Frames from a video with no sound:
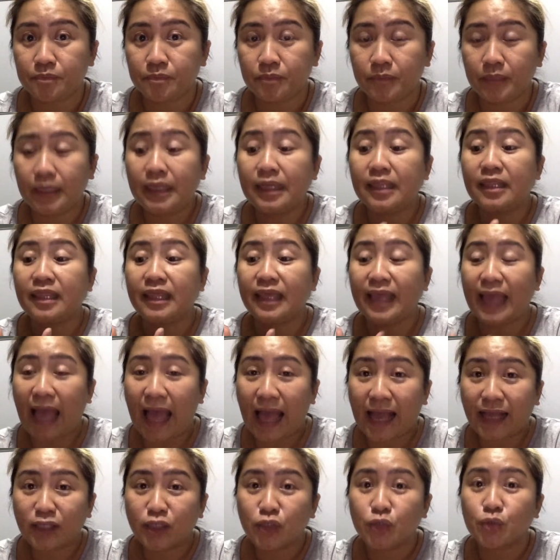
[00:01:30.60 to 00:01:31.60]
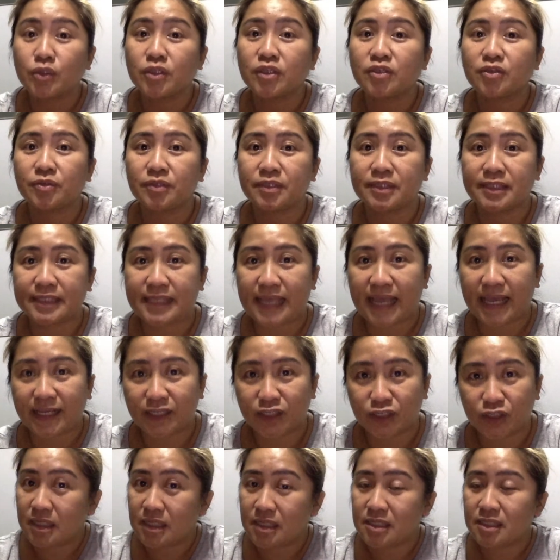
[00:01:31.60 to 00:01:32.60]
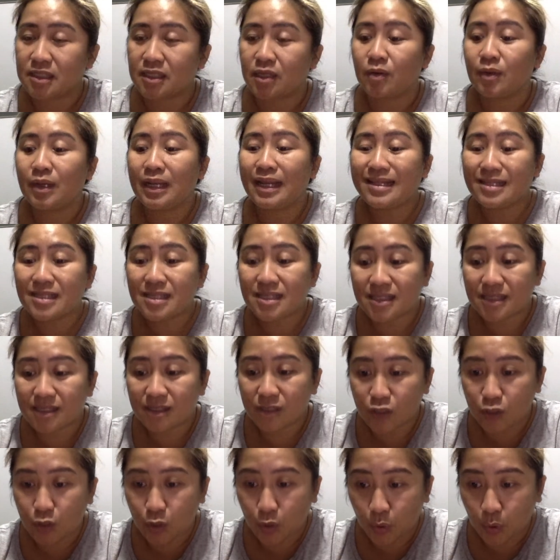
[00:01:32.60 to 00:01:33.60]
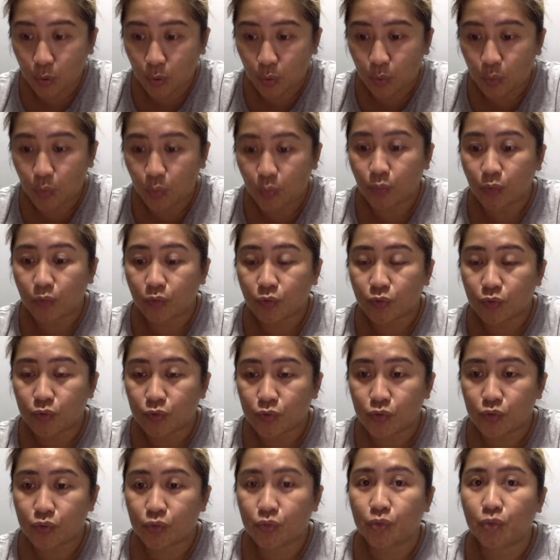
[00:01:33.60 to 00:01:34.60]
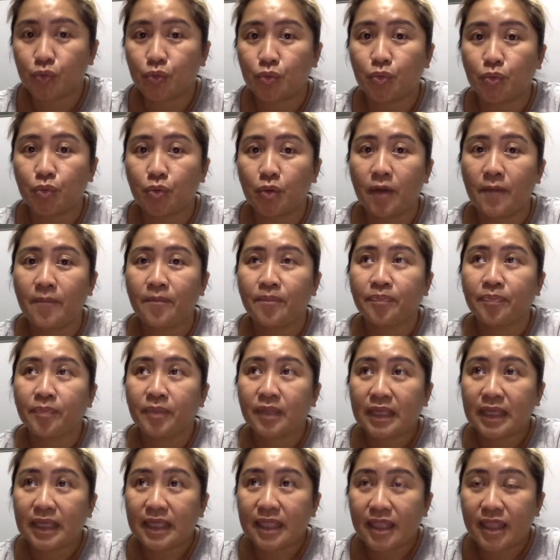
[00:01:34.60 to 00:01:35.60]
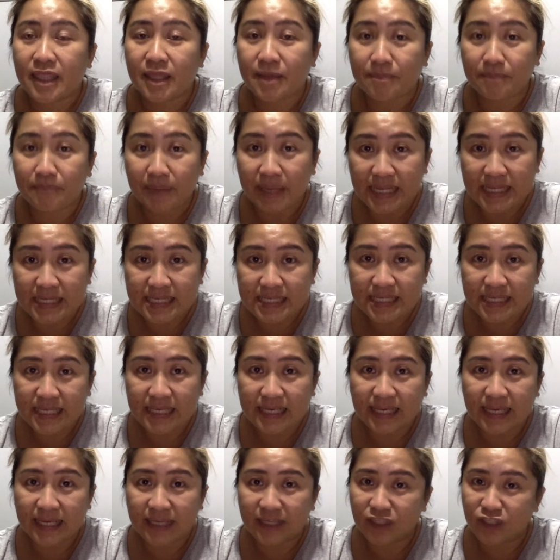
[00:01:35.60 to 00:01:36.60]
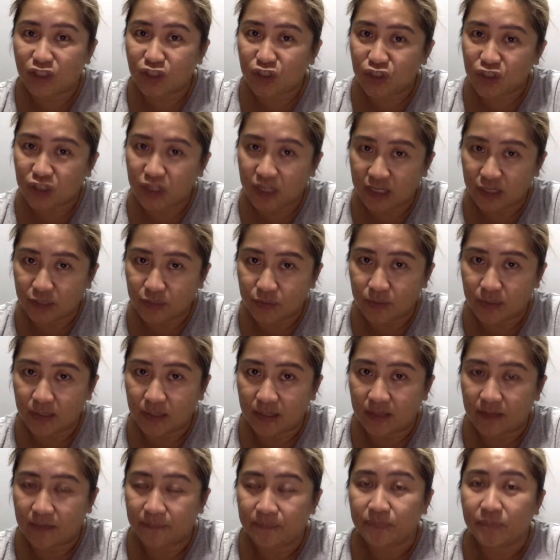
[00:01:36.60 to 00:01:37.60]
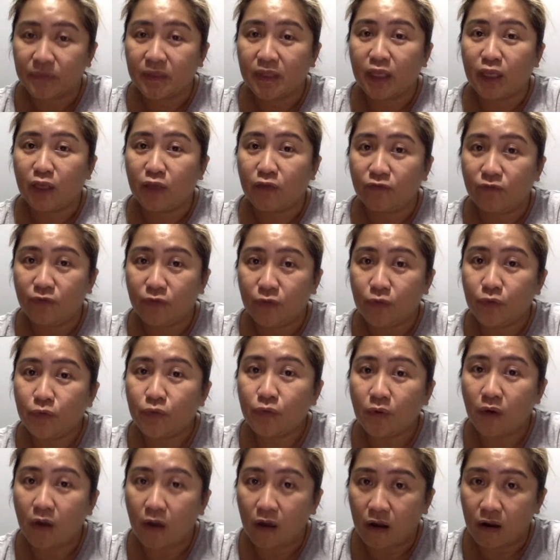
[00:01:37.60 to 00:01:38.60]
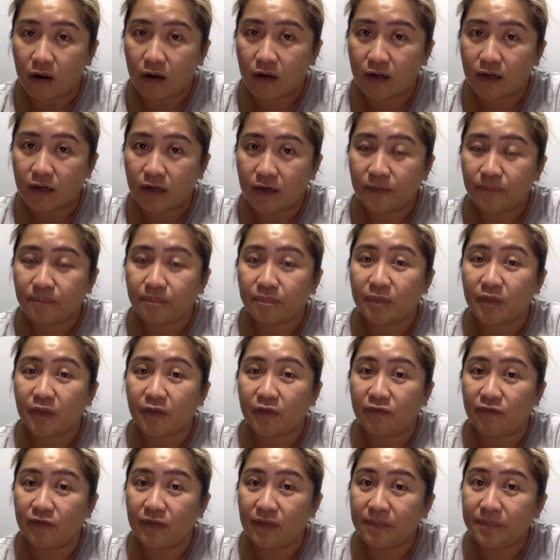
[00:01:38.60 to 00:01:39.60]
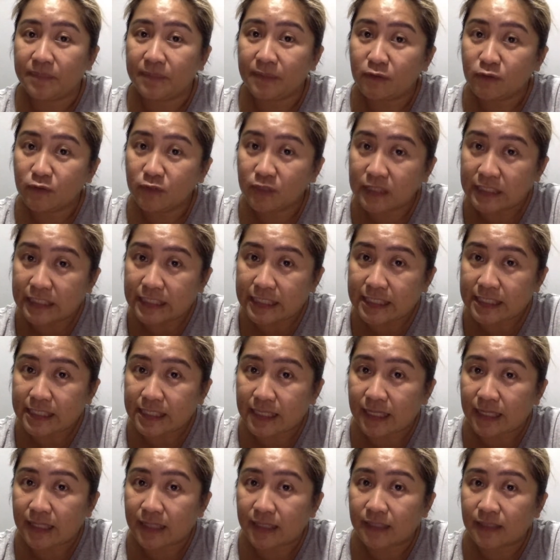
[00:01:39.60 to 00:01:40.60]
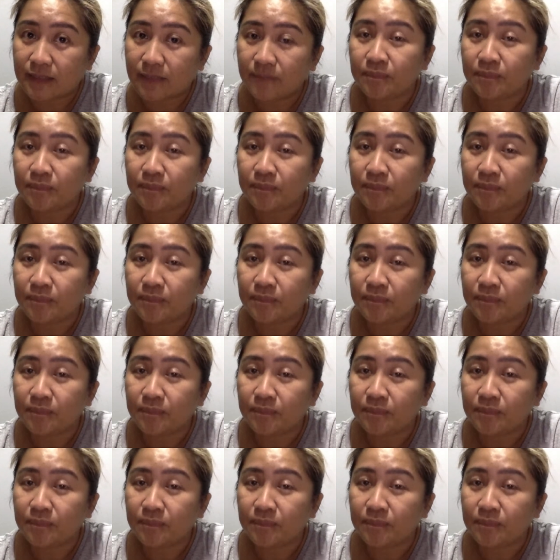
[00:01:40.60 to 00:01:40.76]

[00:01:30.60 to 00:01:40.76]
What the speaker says: in the actual transactions. Now let's go to the basic and general. If you are a Filipino citizen